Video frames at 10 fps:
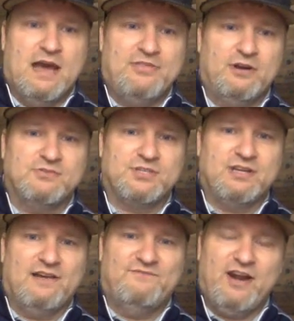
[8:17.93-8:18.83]
I thought it was a
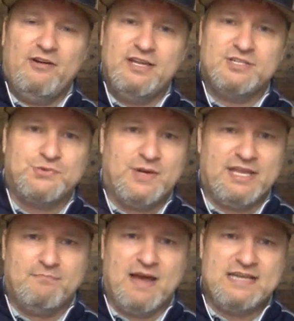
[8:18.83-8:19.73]
very
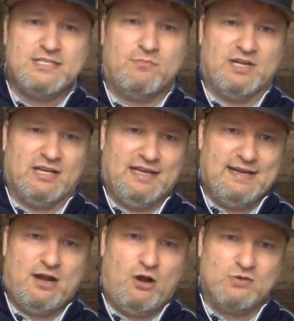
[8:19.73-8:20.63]
intriguing matchup with
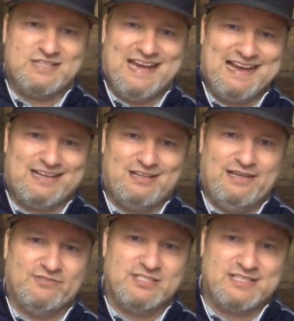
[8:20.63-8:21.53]
Atlanta Hawks at
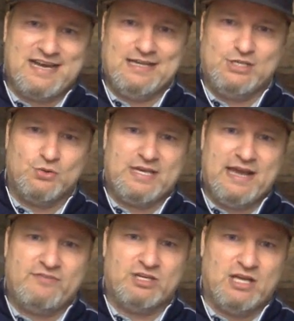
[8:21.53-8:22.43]
Cleveland tonight. No
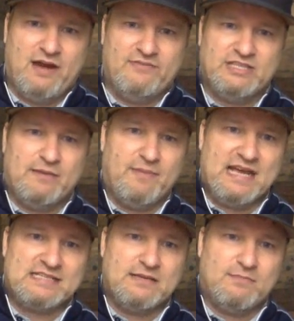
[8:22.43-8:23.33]
Kevin Love in that
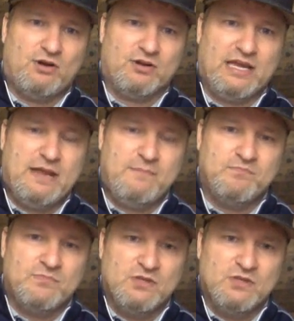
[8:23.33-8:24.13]
basketball game.